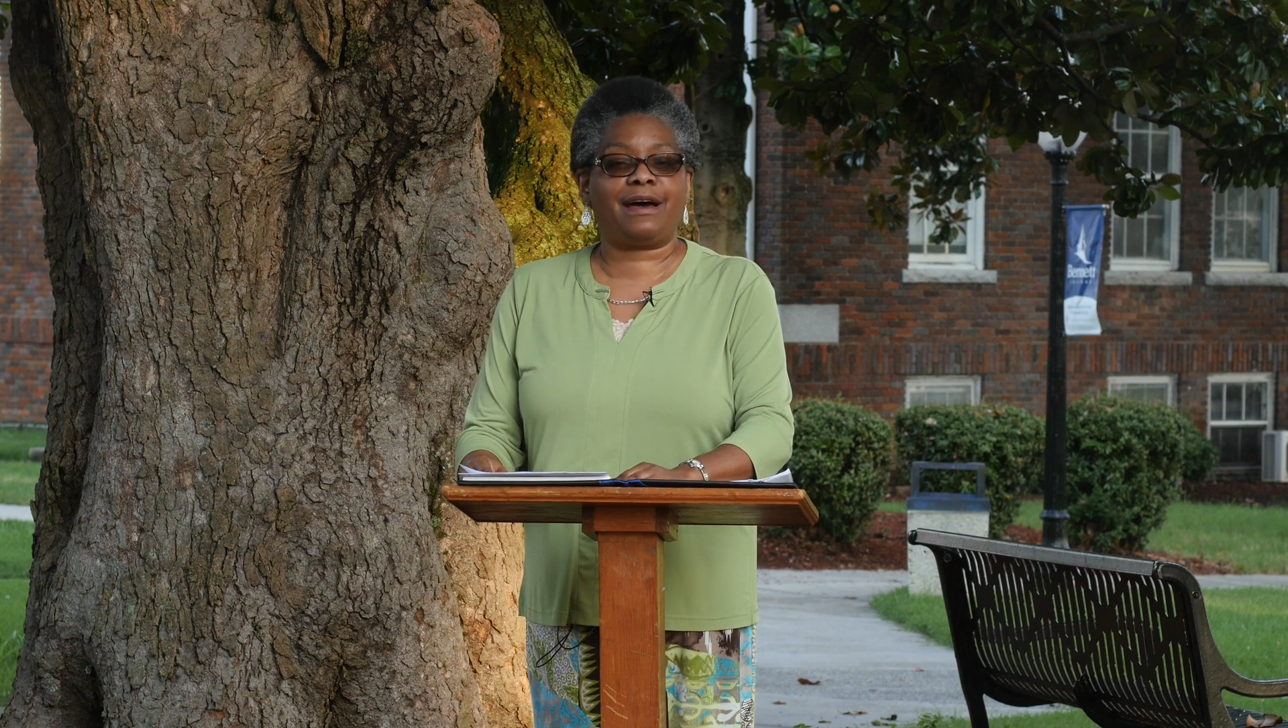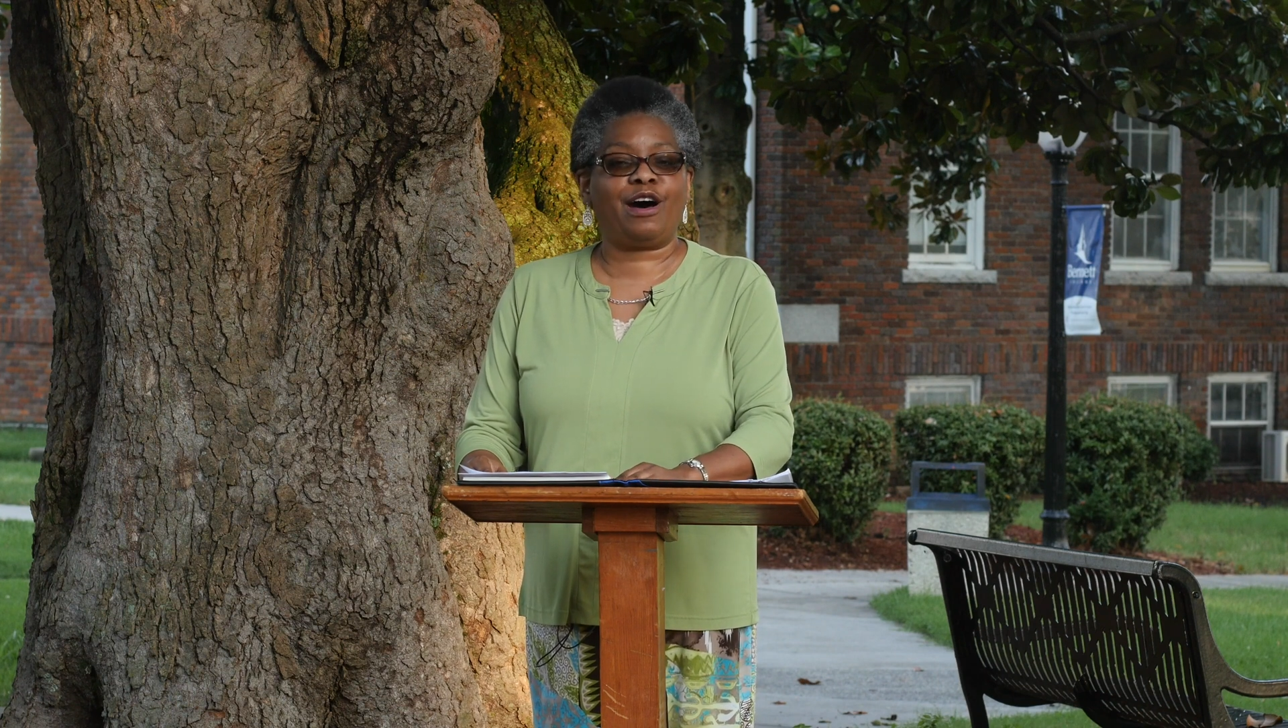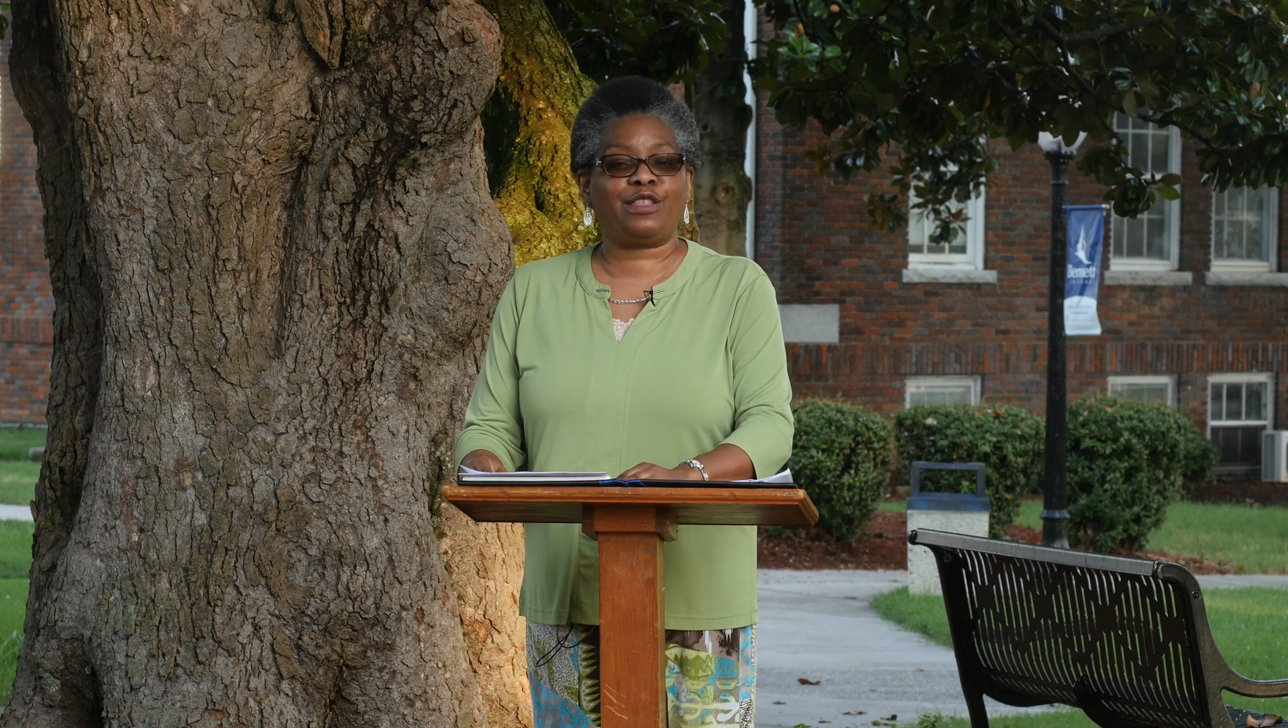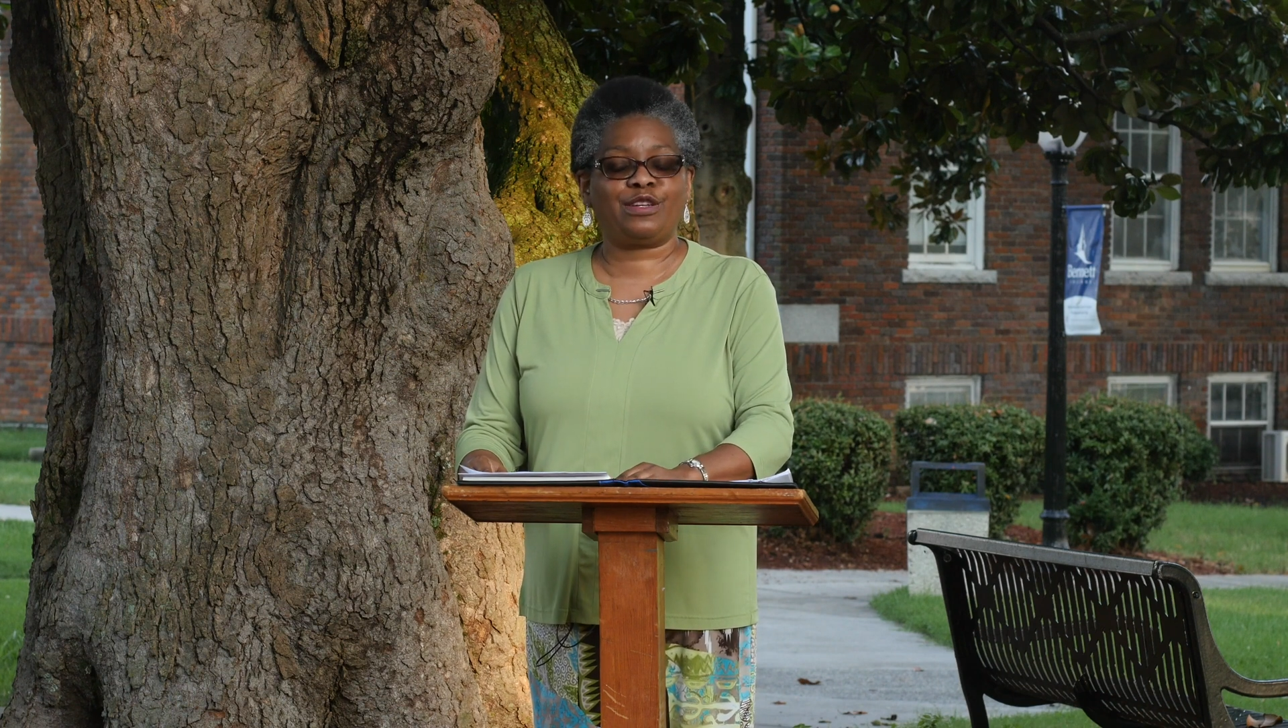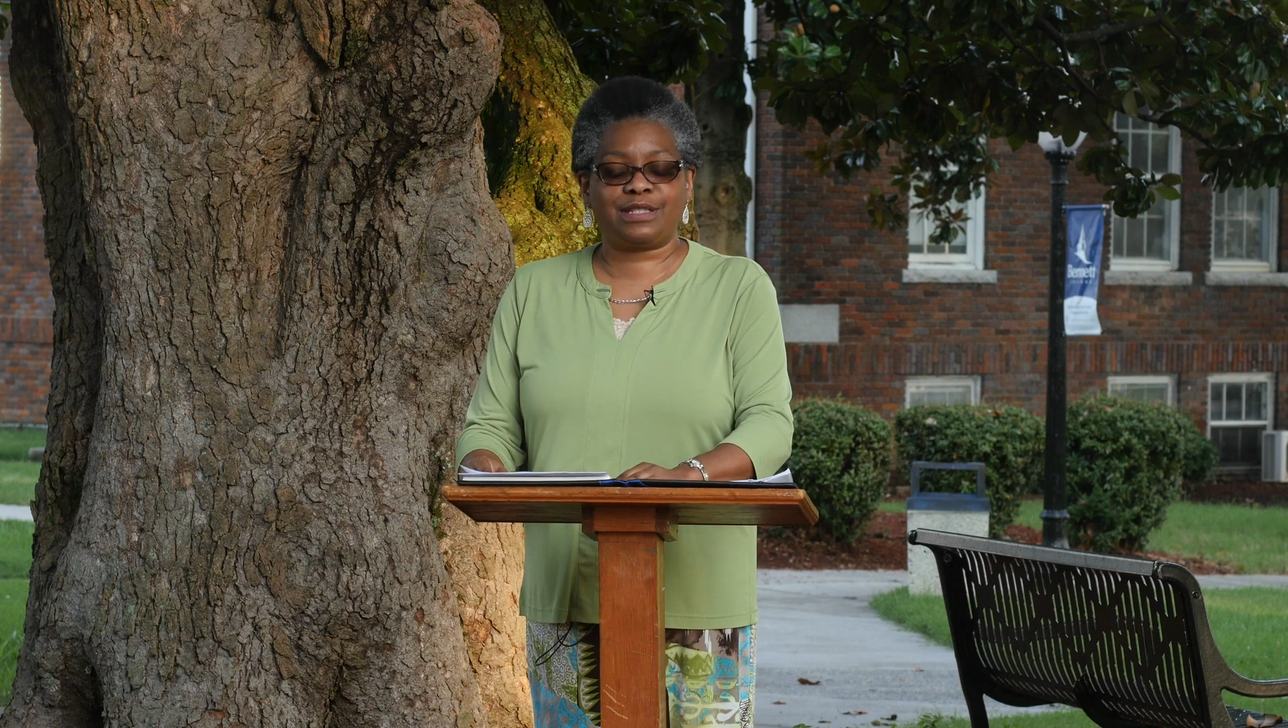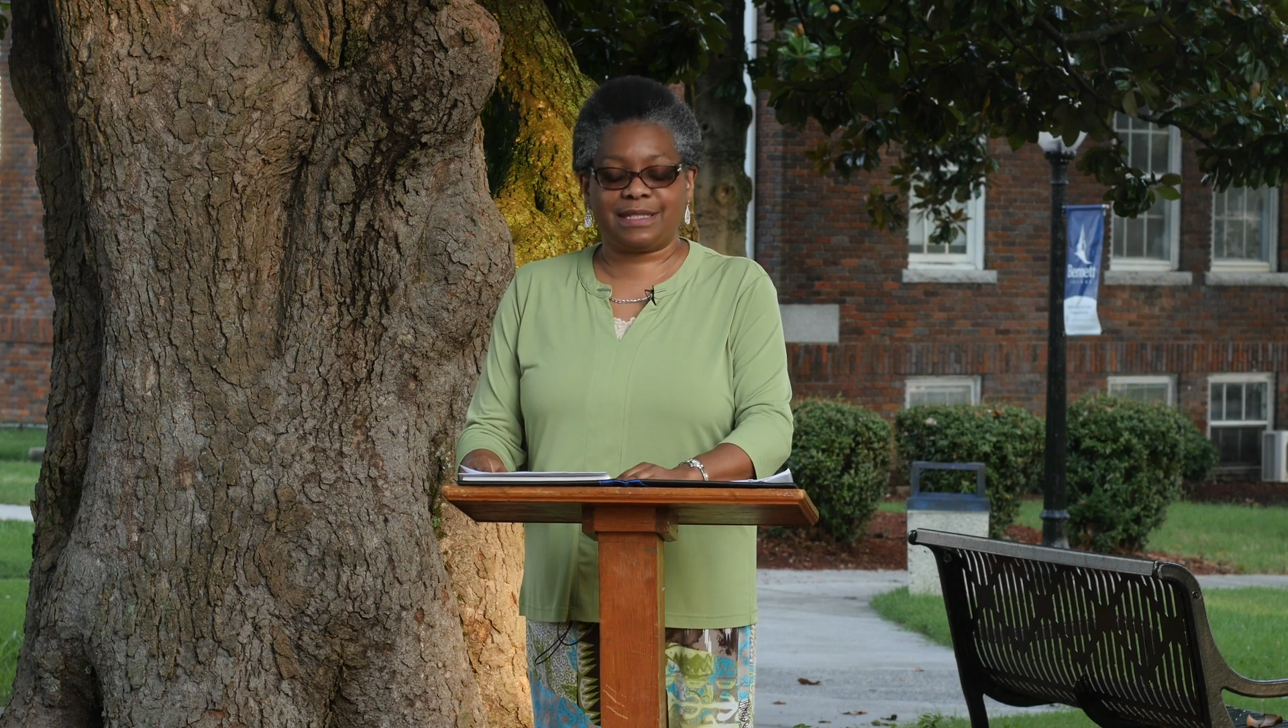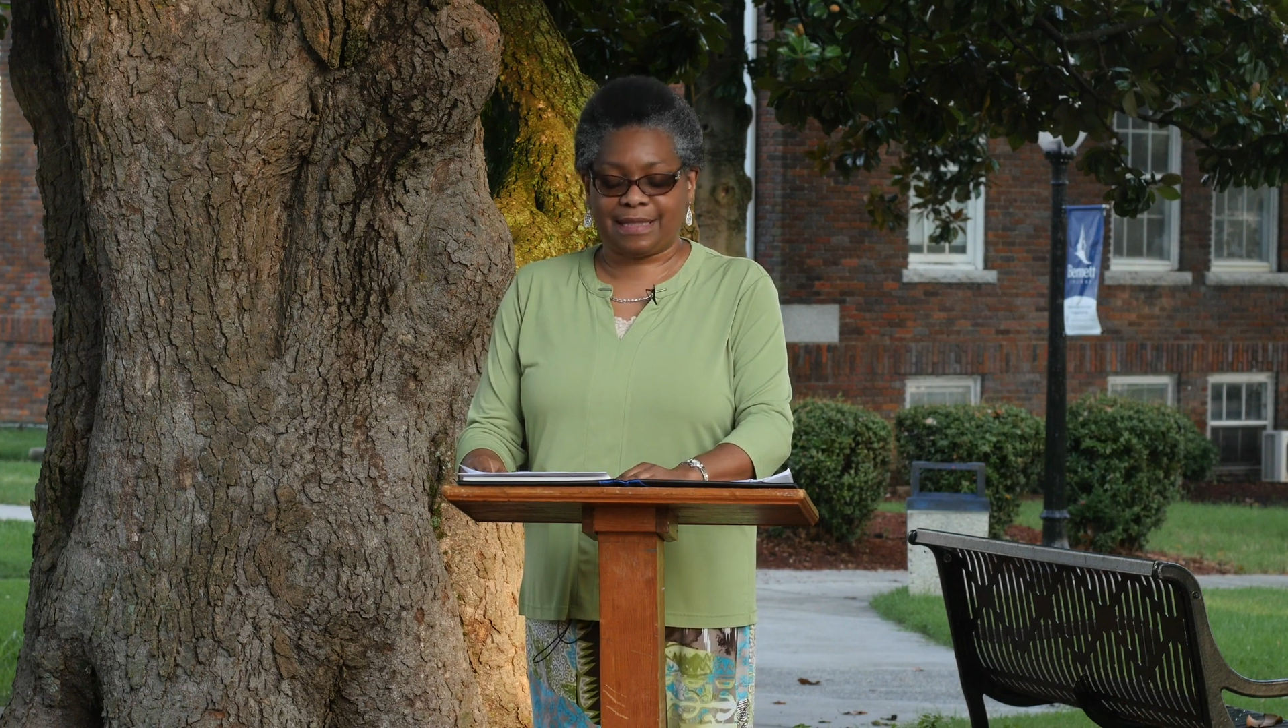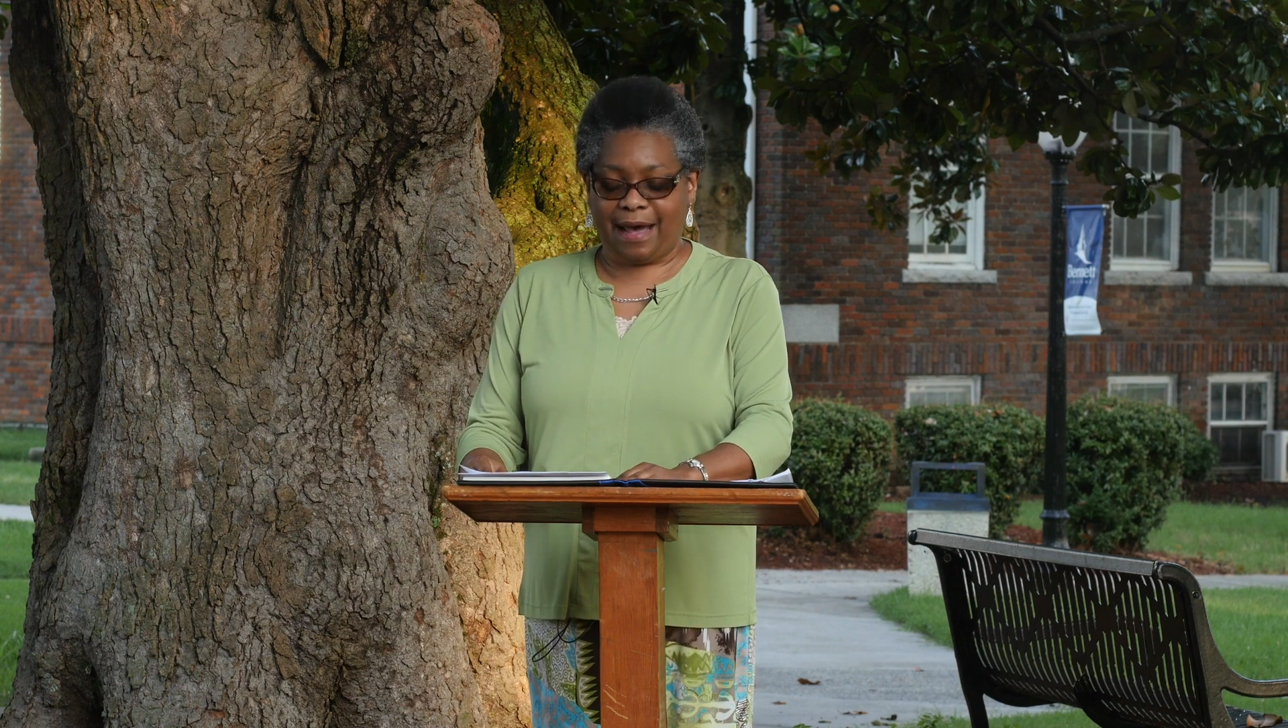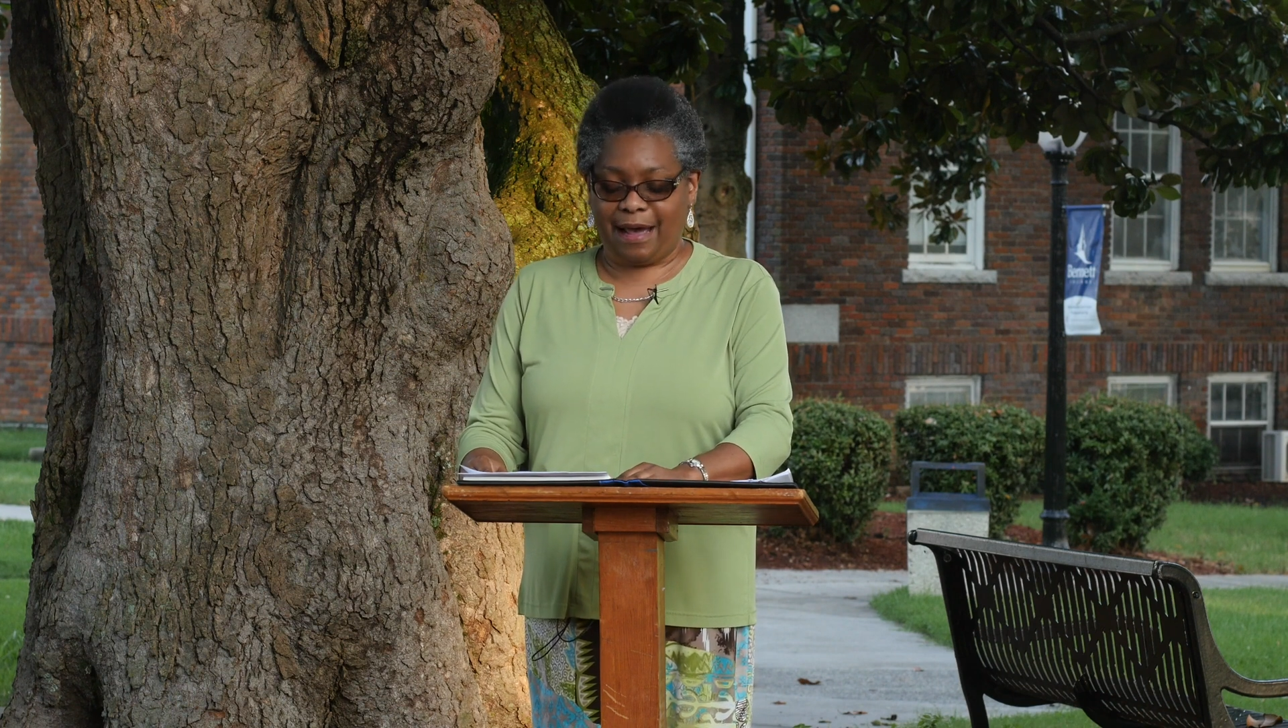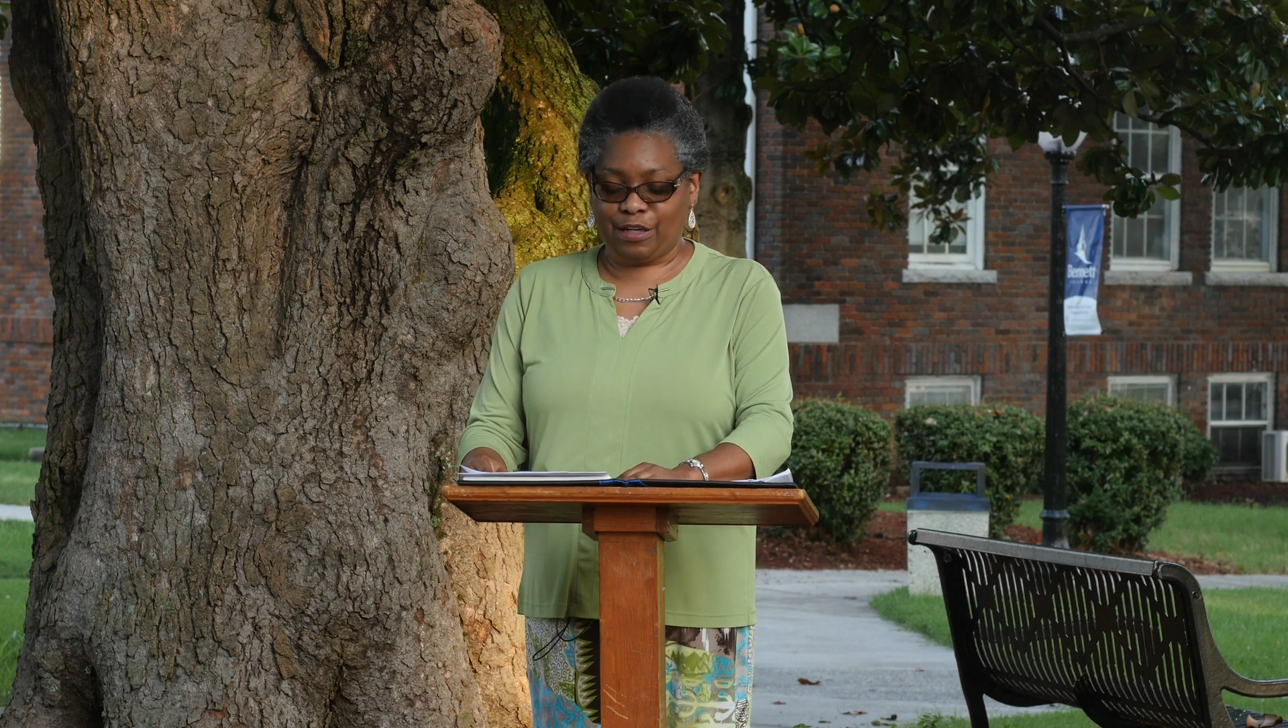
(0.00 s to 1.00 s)
others'
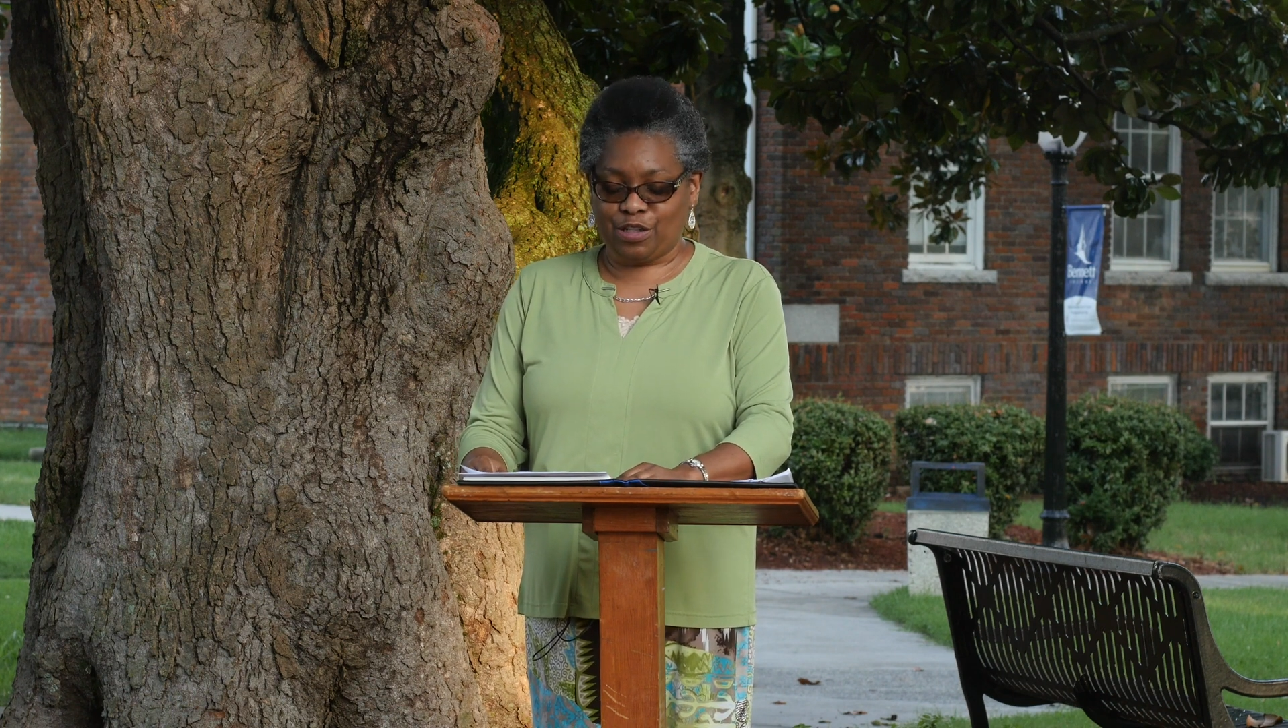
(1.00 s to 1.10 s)
desire